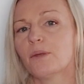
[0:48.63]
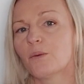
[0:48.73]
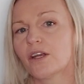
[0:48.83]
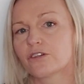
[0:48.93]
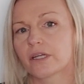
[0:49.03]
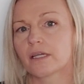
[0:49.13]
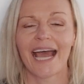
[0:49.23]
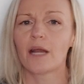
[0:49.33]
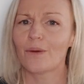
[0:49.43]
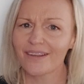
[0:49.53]
be wondering,
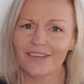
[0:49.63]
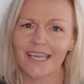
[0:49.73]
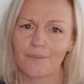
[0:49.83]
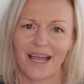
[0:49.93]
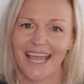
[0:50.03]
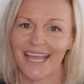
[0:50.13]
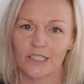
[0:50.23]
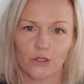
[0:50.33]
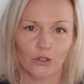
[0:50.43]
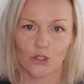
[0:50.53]
how do I even get my
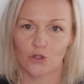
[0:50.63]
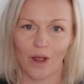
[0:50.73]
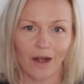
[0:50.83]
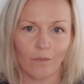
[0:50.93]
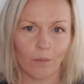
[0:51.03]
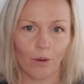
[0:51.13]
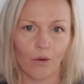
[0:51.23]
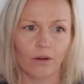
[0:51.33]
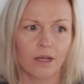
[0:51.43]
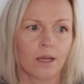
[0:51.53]
hands on a Strata report